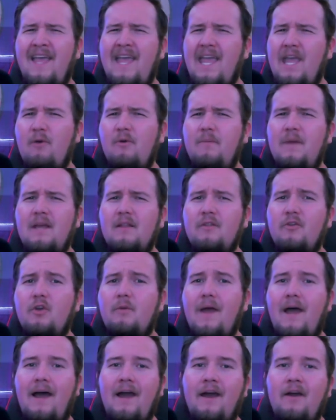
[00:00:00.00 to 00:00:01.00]
He would be a little
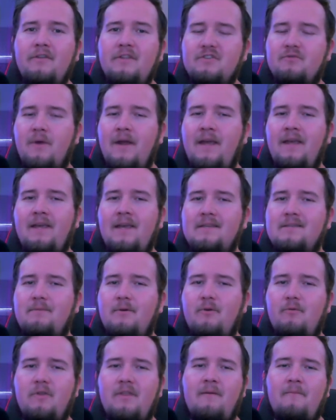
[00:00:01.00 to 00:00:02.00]
bit higher in these rankings,
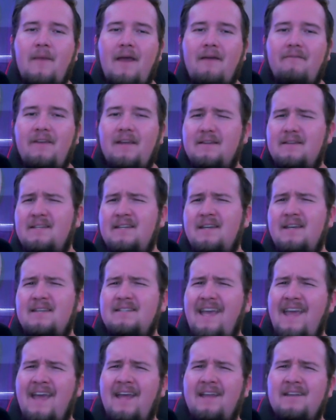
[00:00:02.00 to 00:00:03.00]
but with them having Diggs
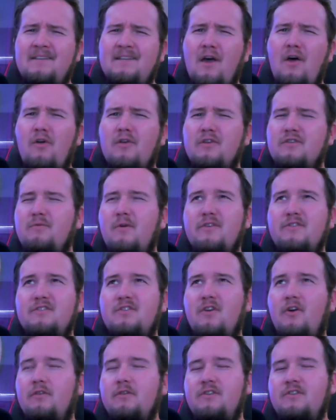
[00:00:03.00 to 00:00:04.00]
and Dell, as well as
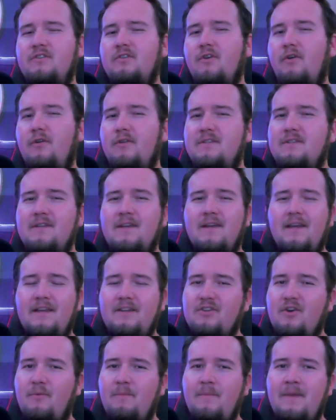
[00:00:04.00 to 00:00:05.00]
Dalton Schultz and
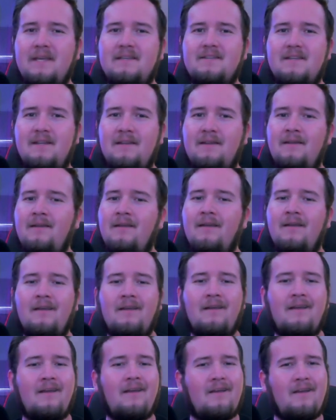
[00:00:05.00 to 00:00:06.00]
Joe Mixon,
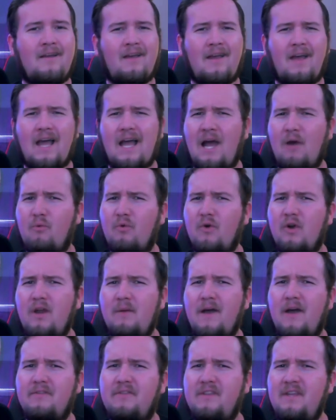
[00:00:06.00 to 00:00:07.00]
I worry
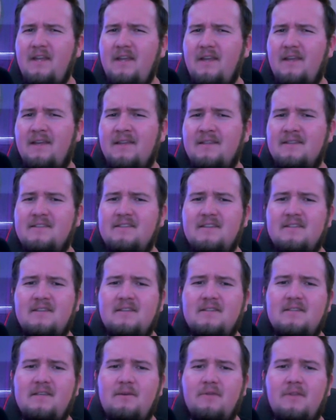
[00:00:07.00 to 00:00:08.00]
about the
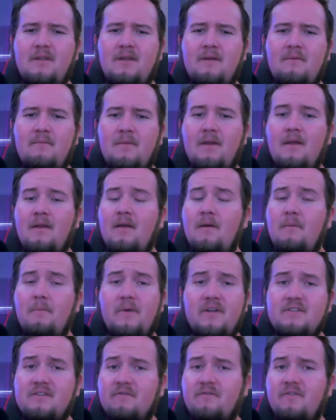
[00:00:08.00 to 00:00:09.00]
consistency with him,
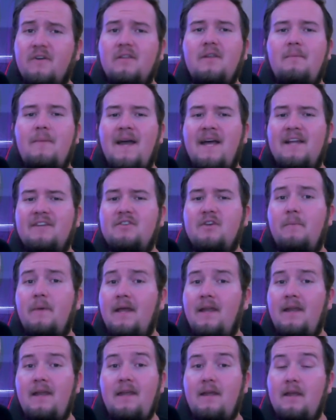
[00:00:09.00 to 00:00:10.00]
but it's a friendly matchup,
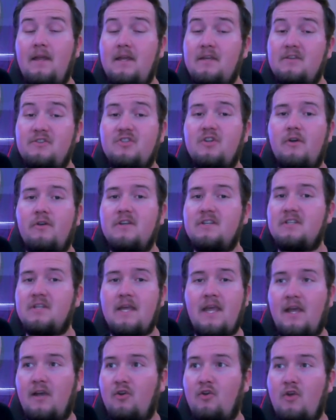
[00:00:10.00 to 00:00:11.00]
and he's shown us
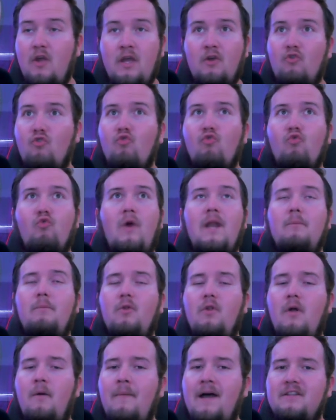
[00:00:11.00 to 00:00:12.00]

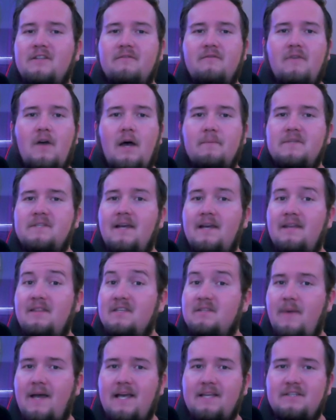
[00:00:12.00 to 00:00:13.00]
incredible amounts of upside
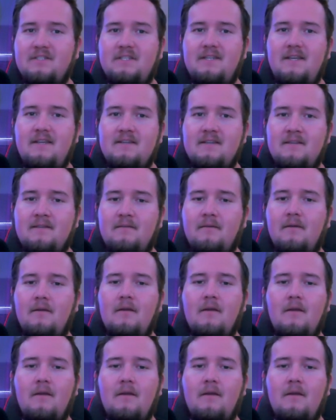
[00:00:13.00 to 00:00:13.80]
this past season.